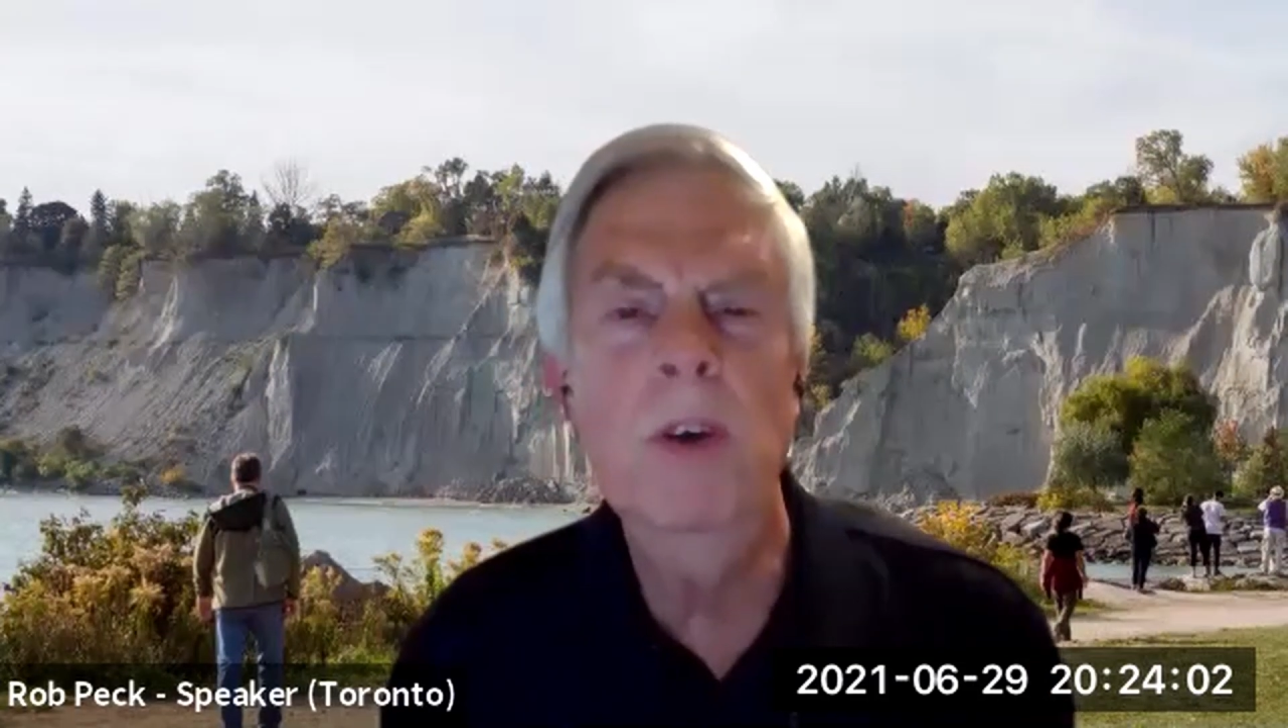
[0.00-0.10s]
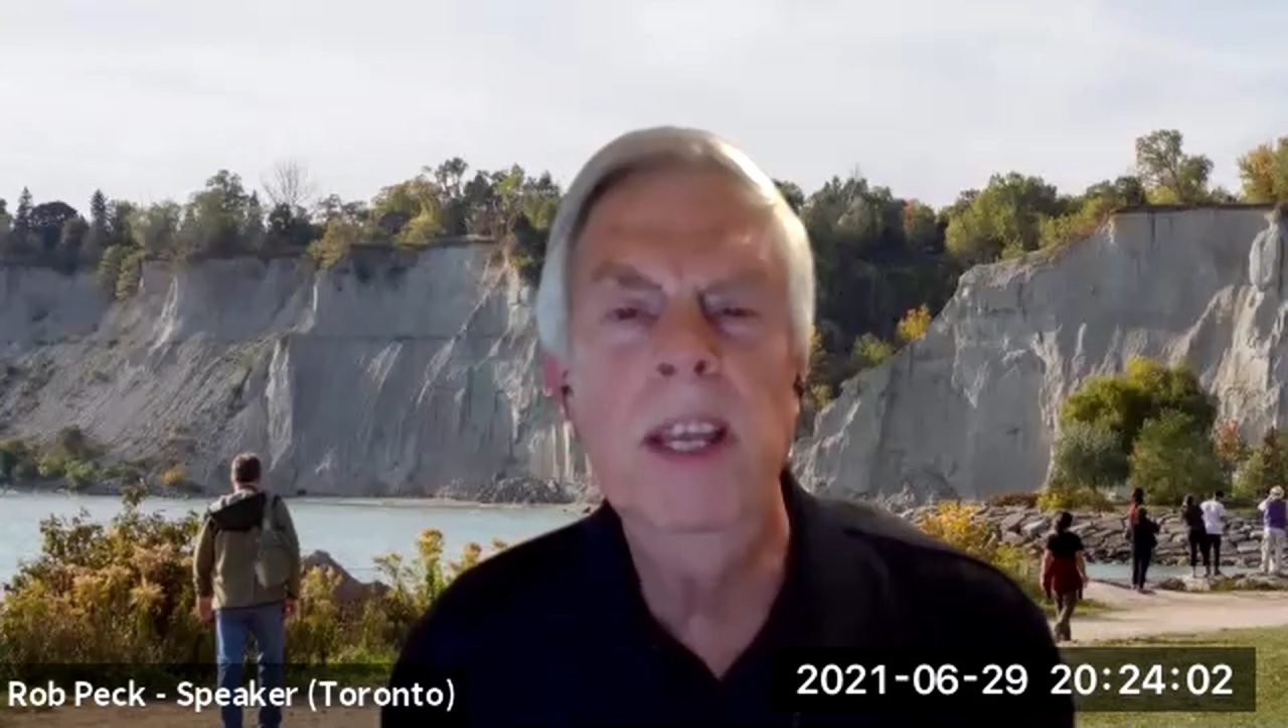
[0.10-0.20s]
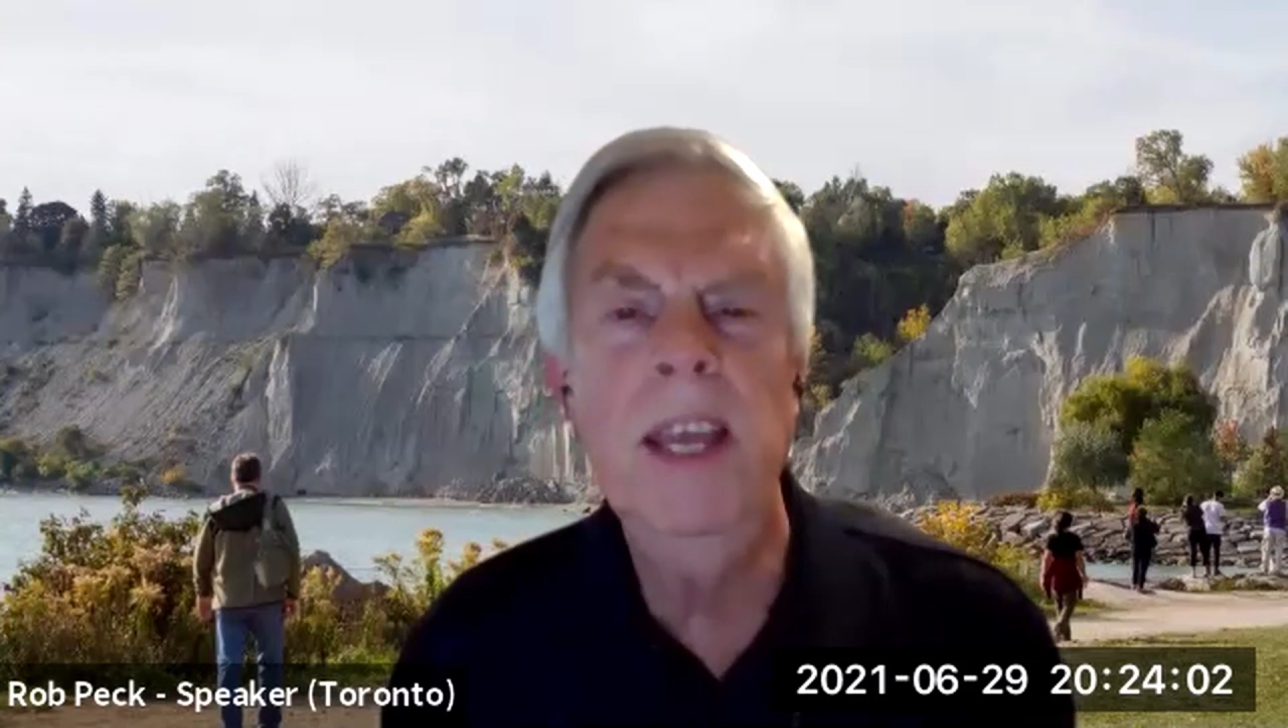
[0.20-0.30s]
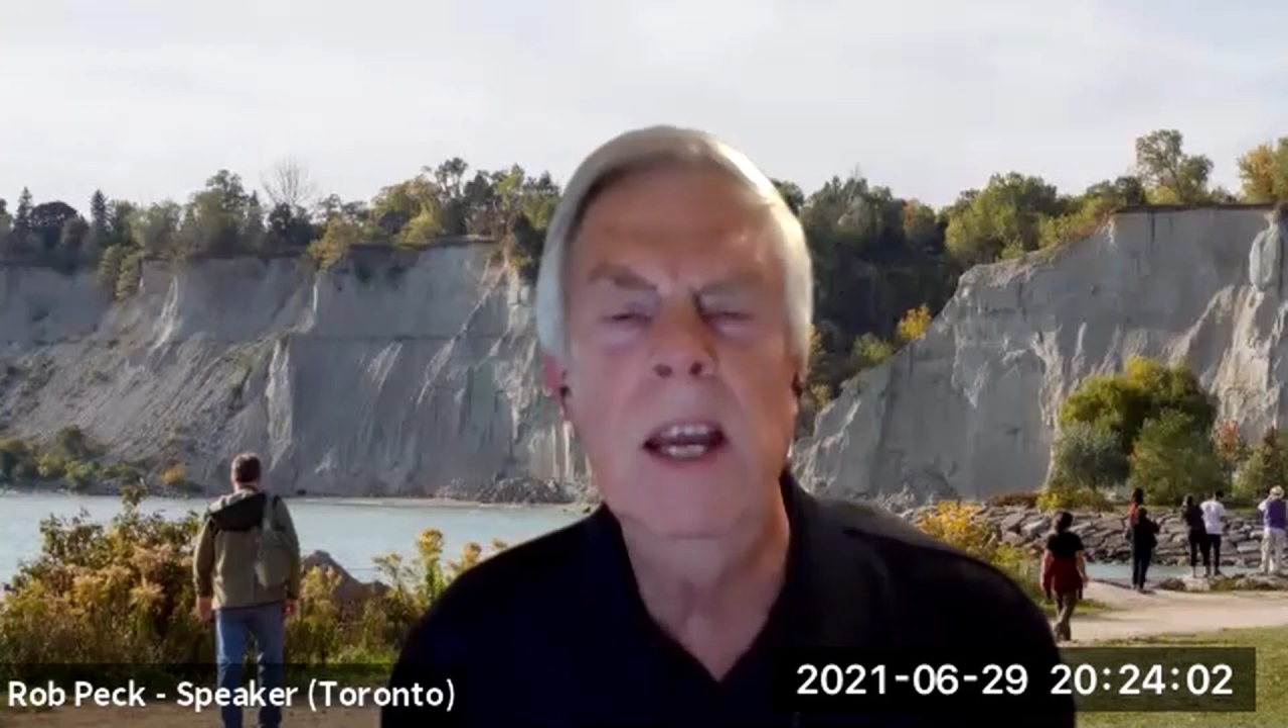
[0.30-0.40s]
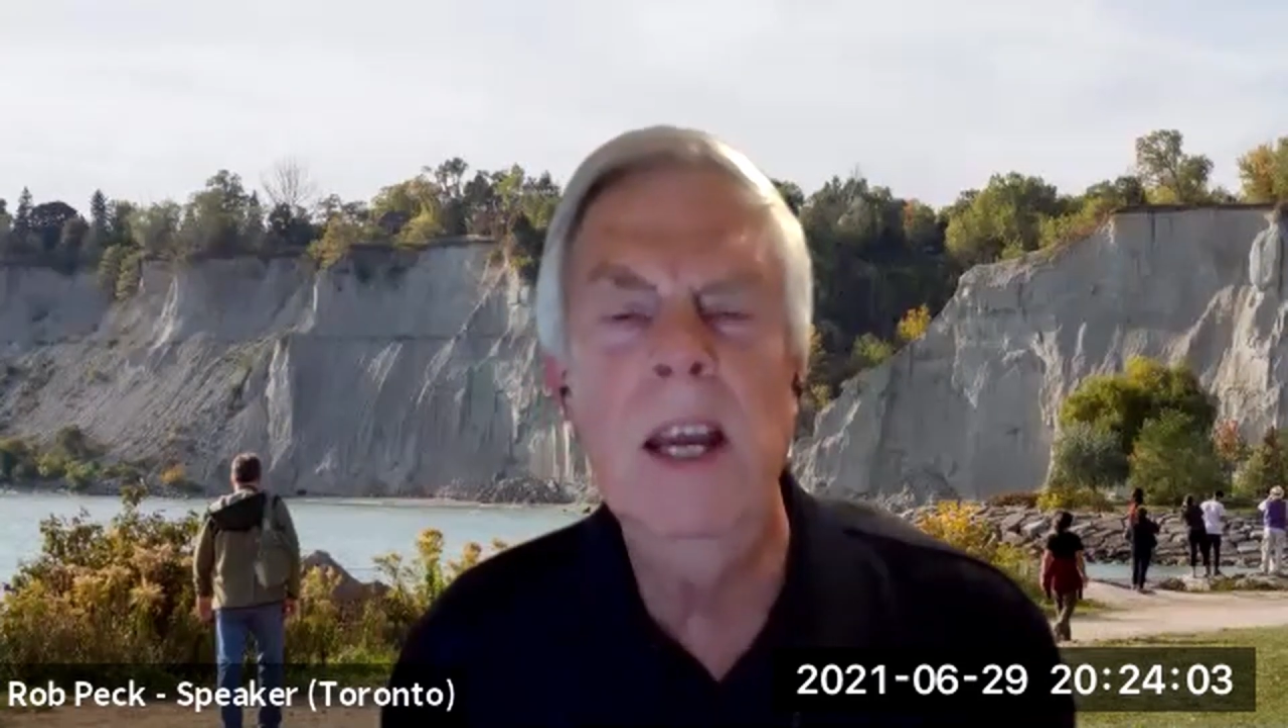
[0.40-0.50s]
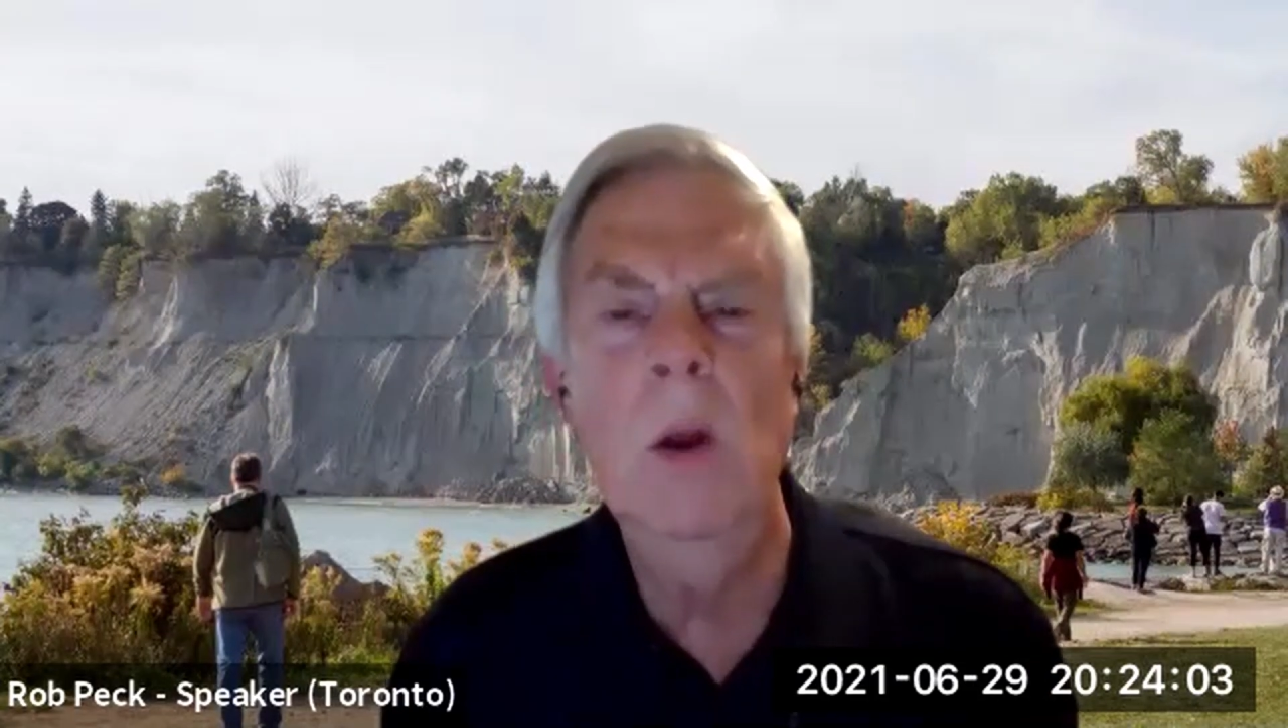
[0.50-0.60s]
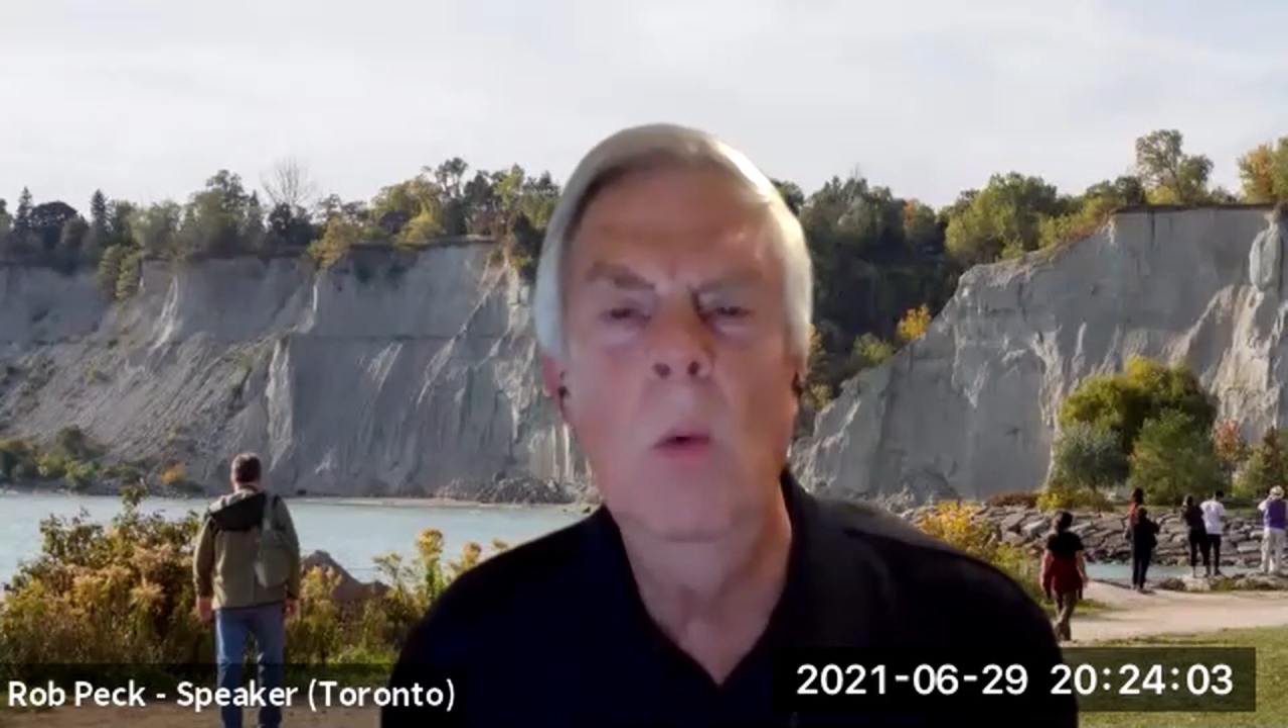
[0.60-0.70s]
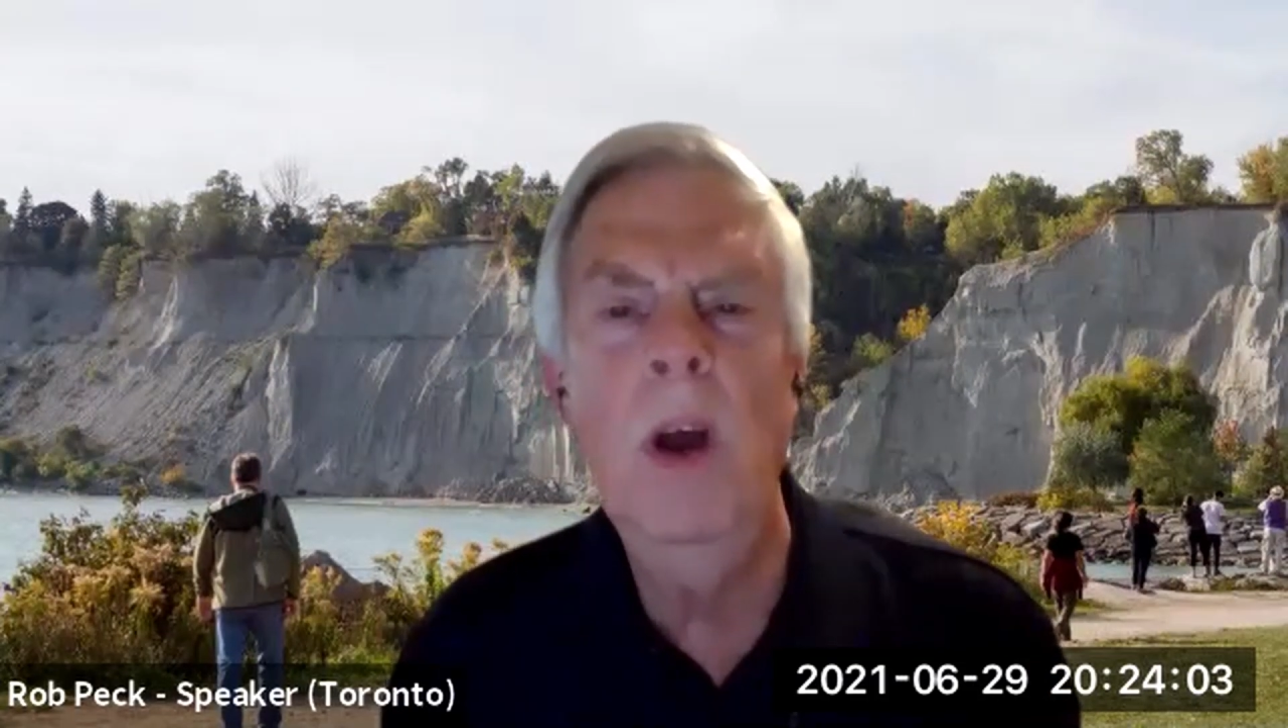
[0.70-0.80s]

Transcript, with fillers: forget